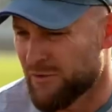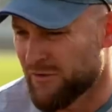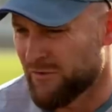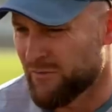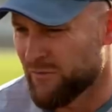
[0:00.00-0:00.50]

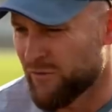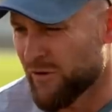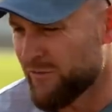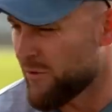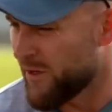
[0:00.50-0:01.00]
we've
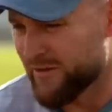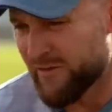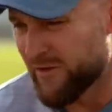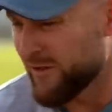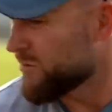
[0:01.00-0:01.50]
got a few
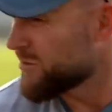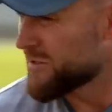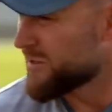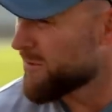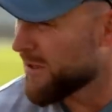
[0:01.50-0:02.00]
activities which
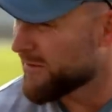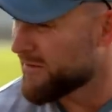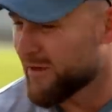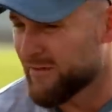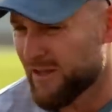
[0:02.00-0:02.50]
sit
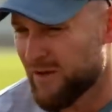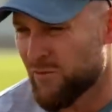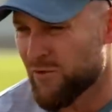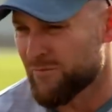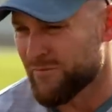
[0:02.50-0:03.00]
amongst our team
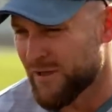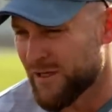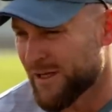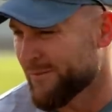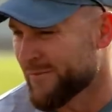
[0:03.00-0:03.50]

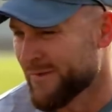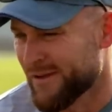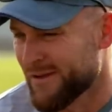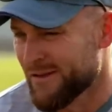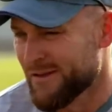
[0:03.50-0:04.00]
room.
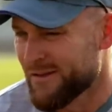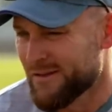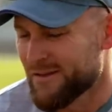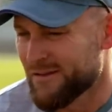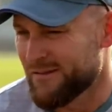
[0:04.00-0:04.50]

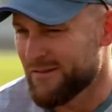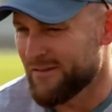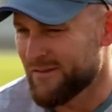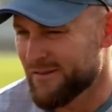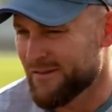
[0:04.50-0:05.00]
It
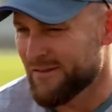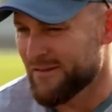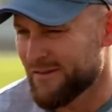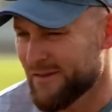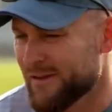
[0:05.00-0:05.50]

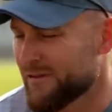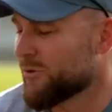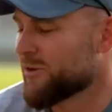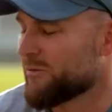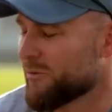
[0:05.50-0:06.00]
is
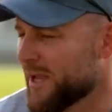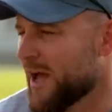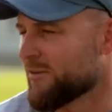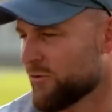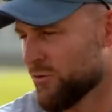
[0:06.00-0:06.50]
what it is. We
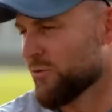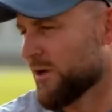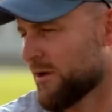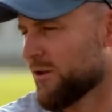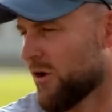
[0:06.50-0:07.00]
can't do
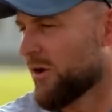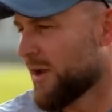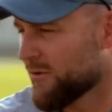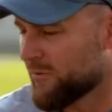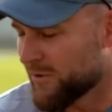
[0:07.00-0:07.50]
a lot
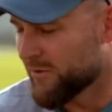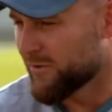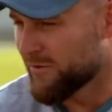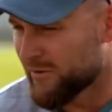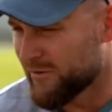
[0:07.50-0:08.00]
else
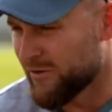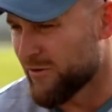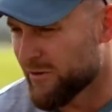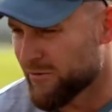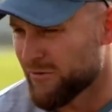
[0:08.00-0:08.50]
because of the
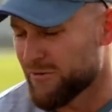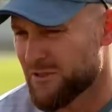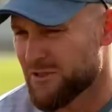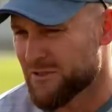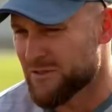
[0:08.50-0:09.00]
security
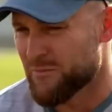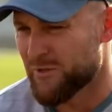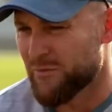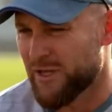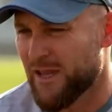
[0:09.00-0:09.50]
restrictions,
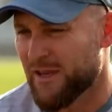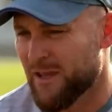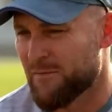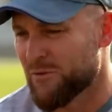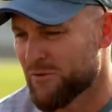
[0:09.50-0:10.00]
but we can
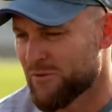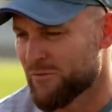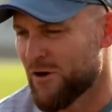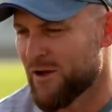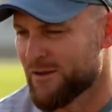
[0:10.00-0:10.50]
come here with the
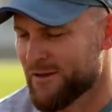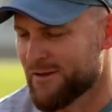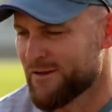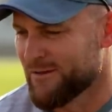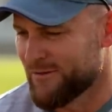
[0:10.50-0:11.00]
right
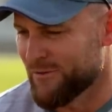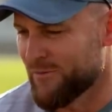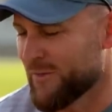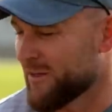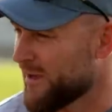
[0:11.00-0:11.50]
sort
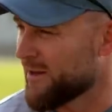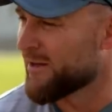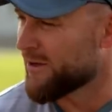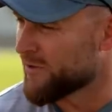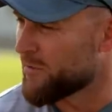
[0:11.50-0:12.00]
of
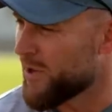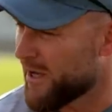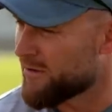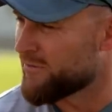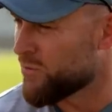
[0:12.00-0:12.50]
mentality on the
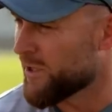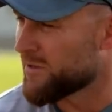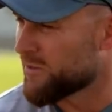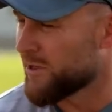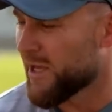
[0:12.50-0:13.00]
back of the
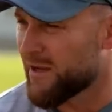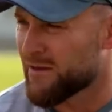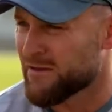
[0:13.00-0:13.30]
week that we had,